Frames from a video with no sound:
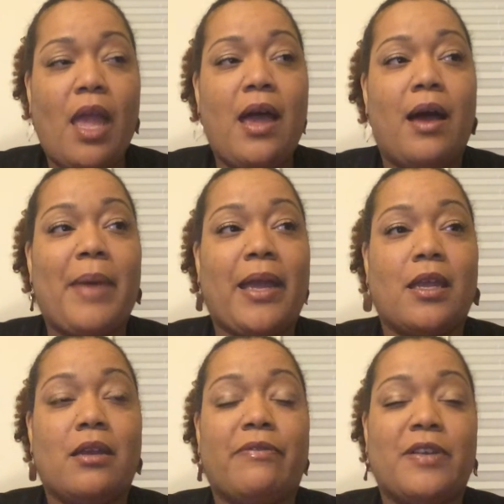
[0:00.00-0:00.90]
I
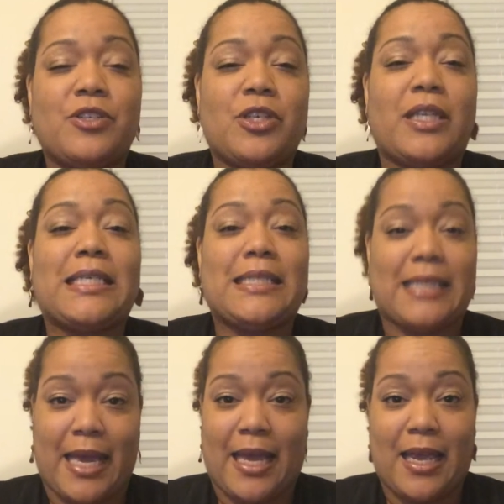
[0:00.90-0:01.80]
can officially
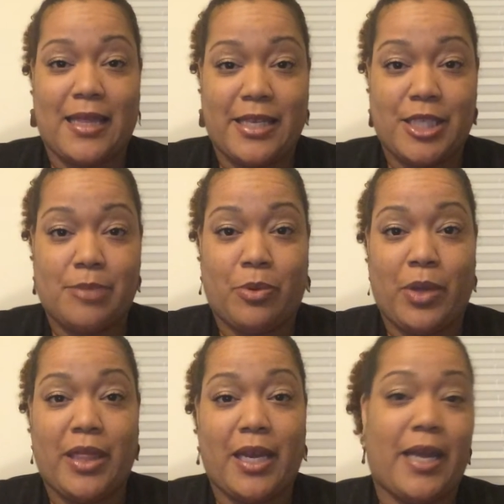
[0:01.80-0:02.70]
say at this
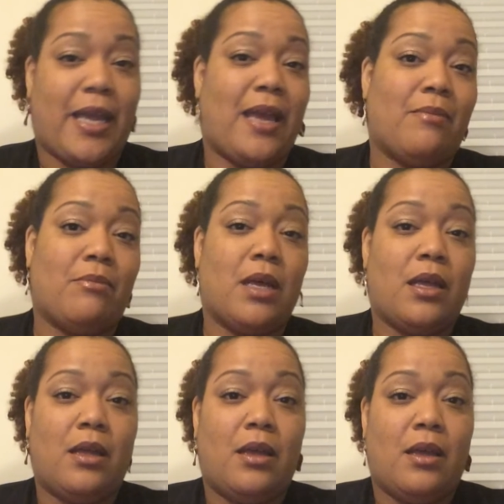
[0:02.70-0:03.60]
point that I am
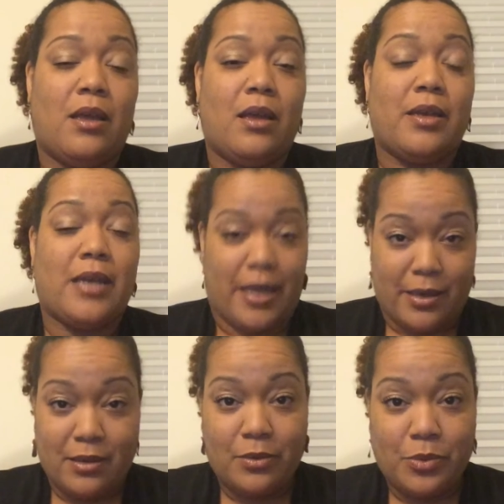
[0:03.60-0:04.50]
done